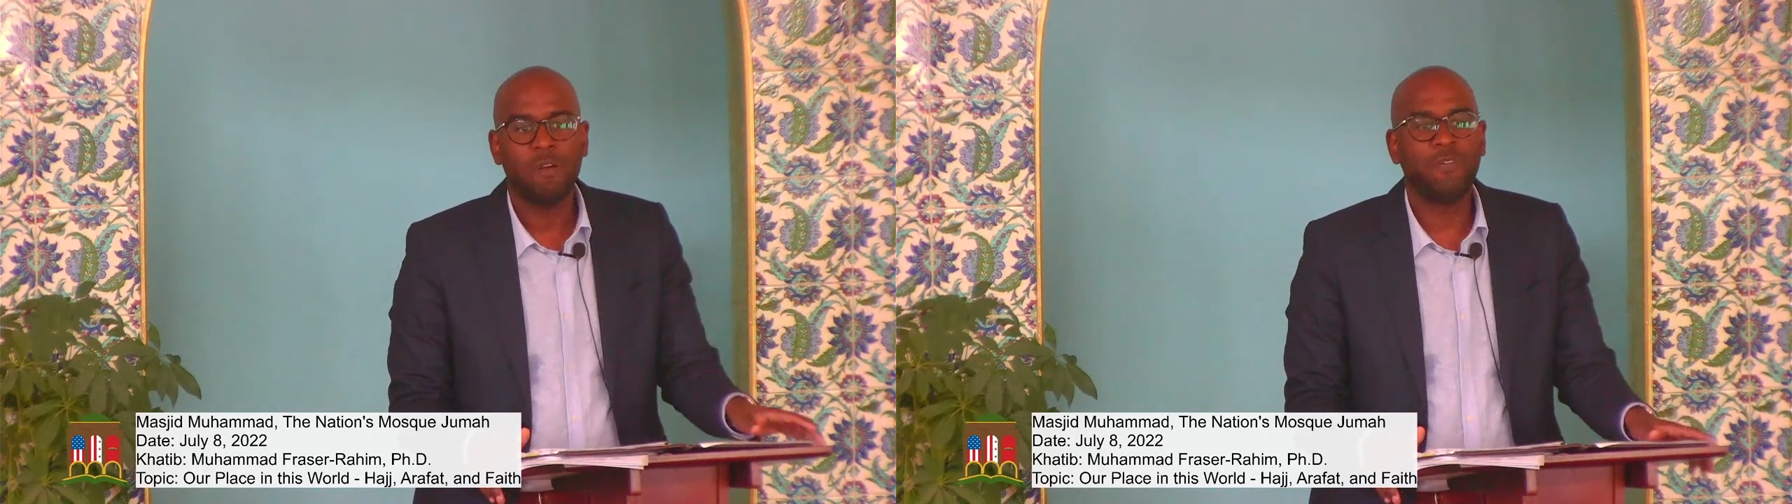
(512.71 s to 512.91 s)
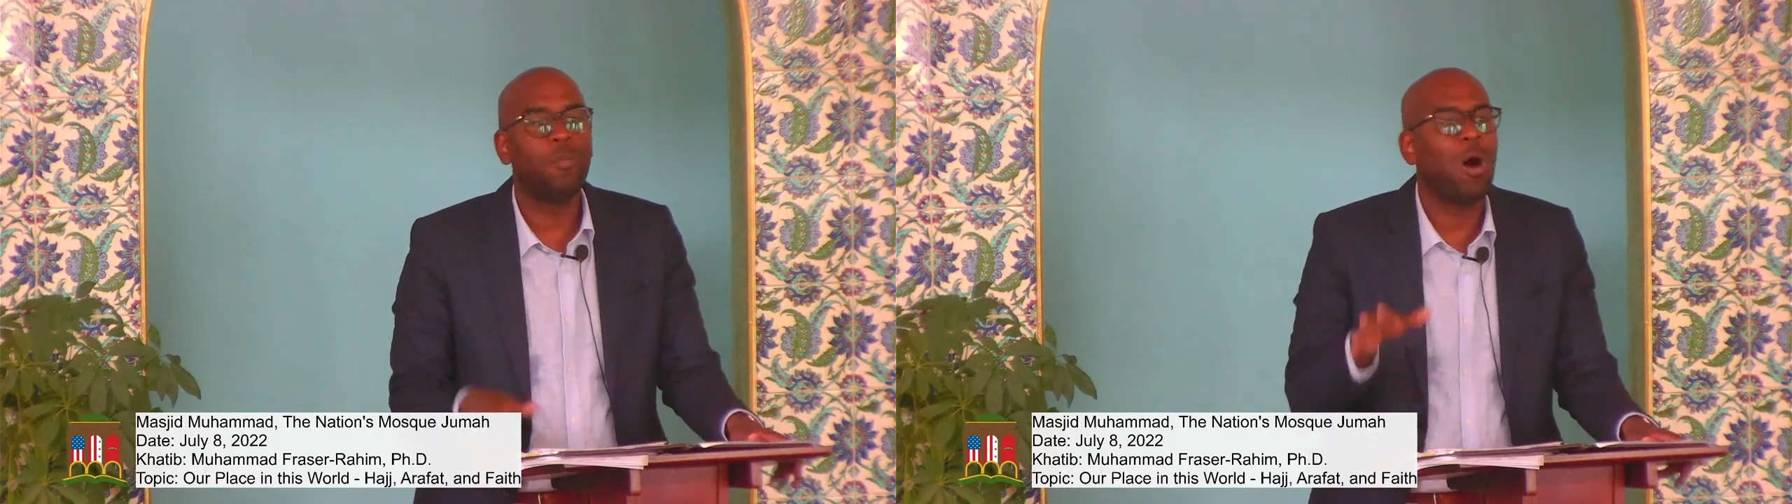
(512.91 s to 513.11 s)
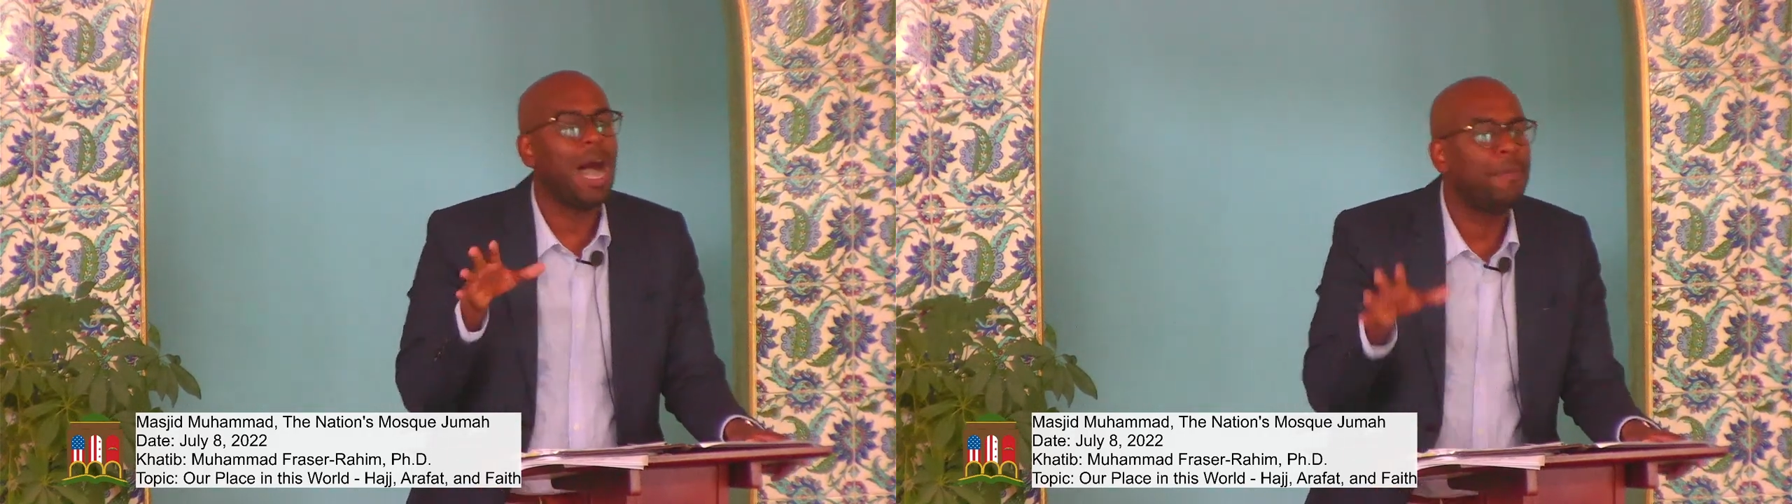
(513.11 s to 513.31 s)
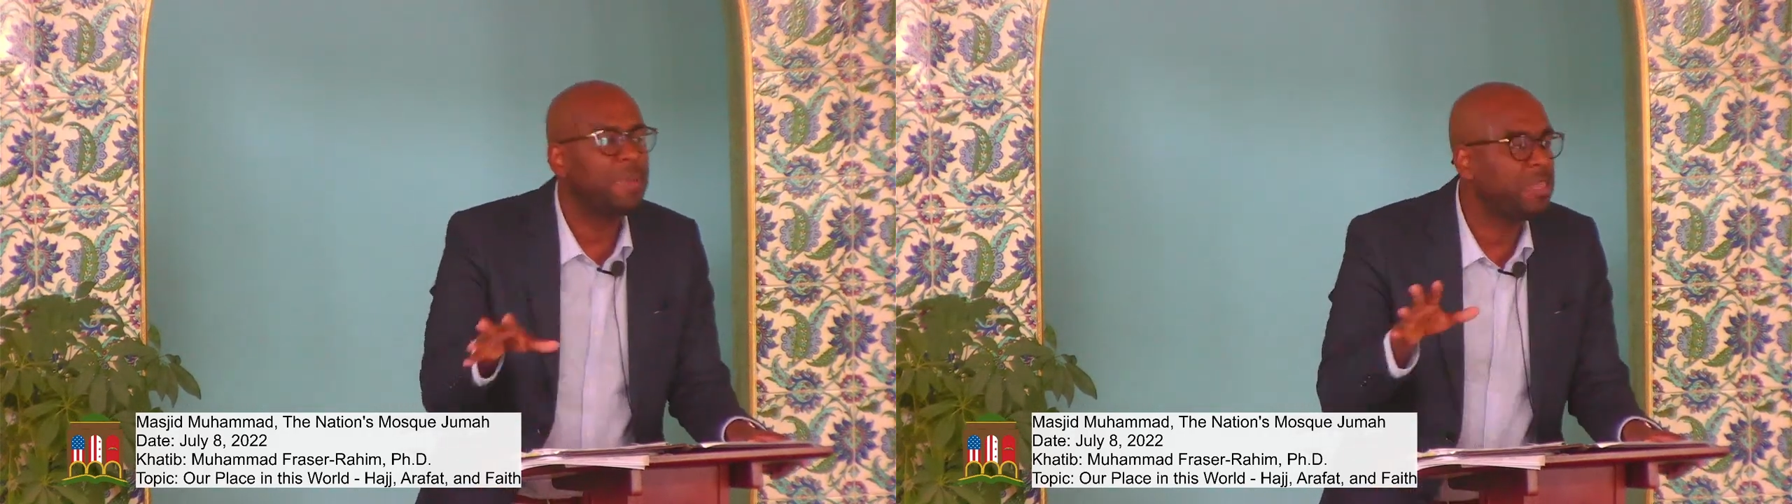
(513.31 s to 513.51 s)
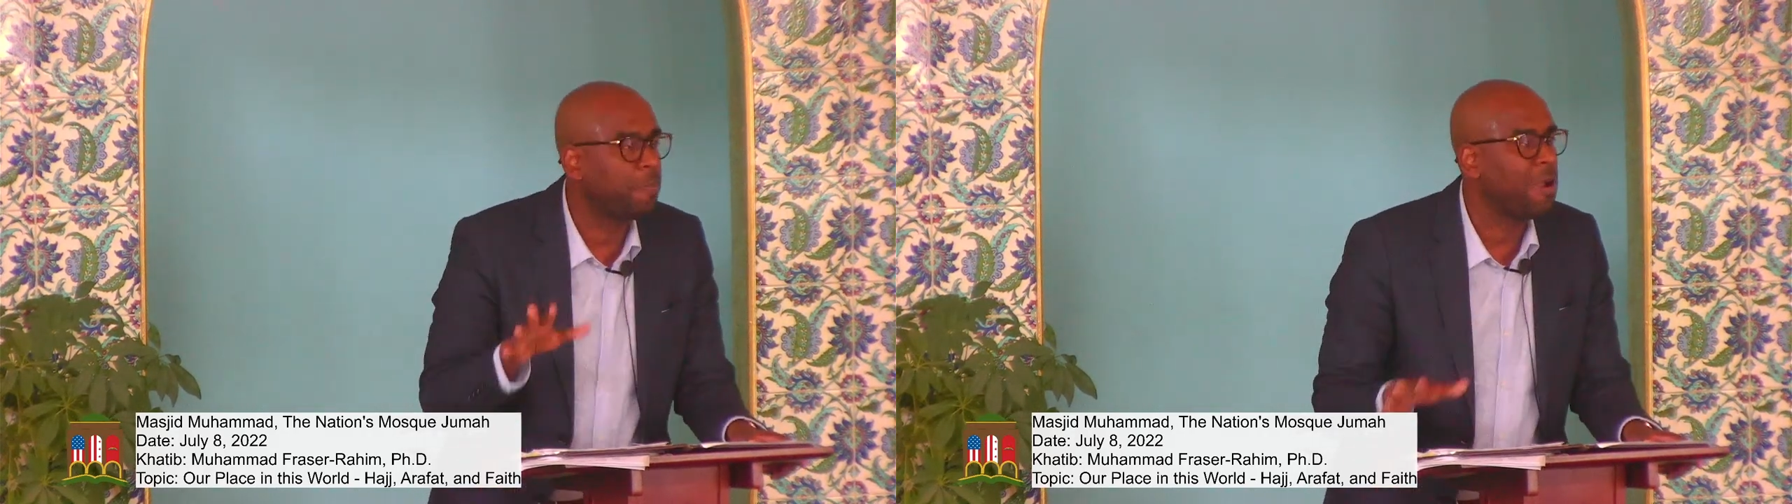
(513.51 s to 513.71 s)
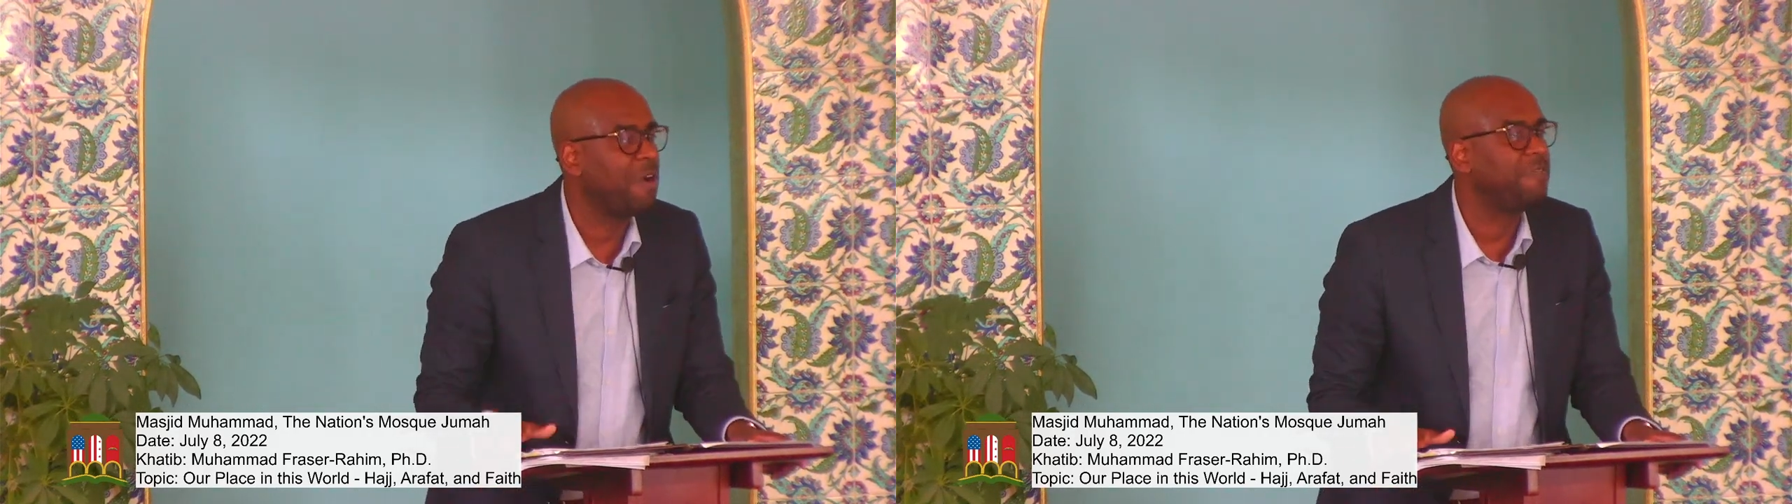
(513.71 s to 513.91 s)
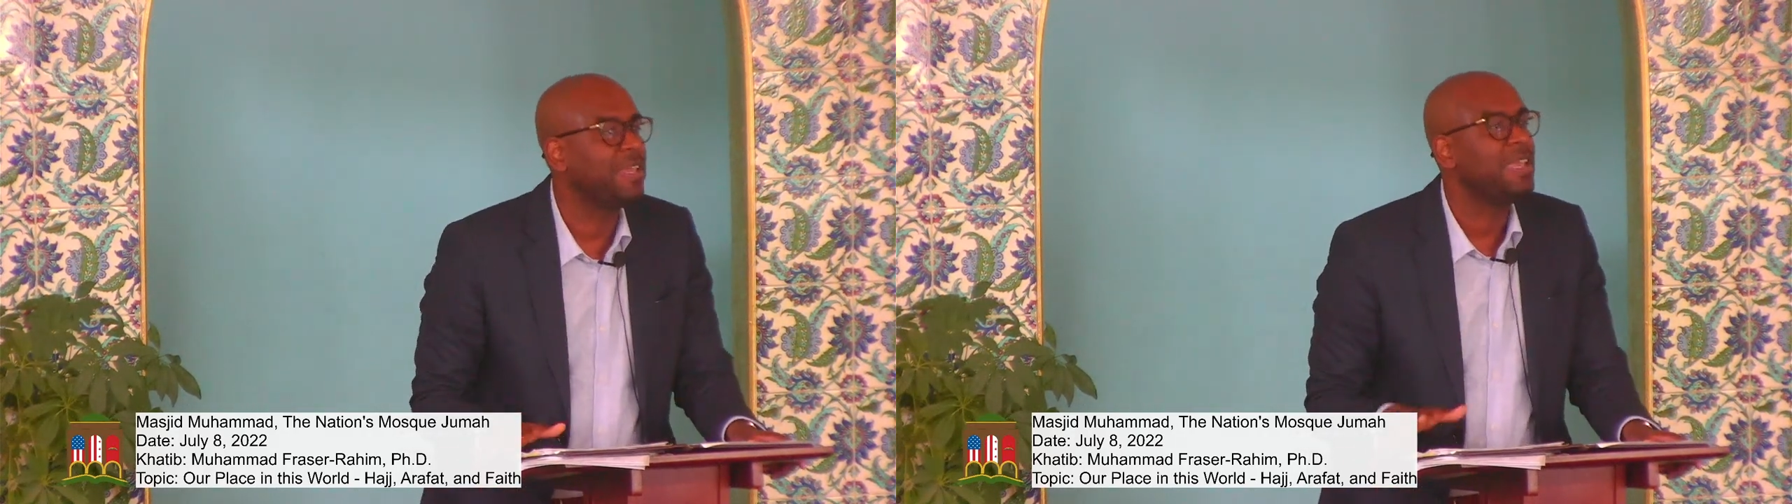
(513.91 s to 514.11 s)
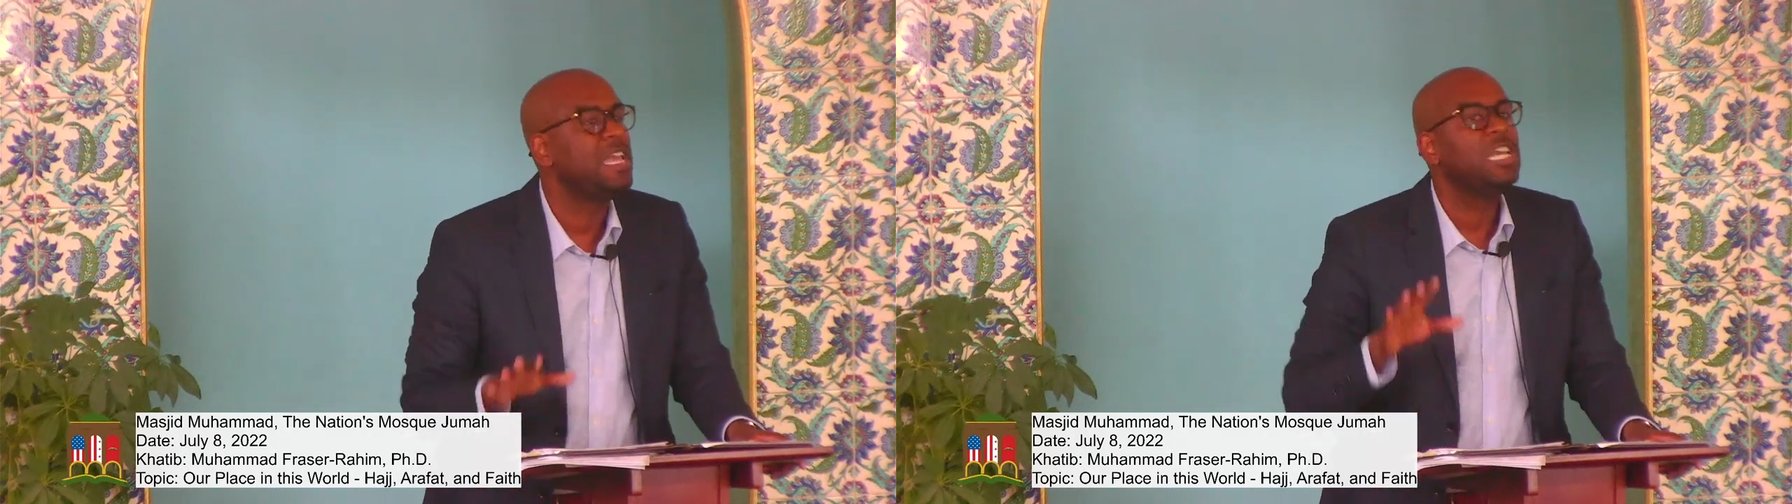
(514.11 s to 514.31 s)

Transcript: for Muhammad the prophet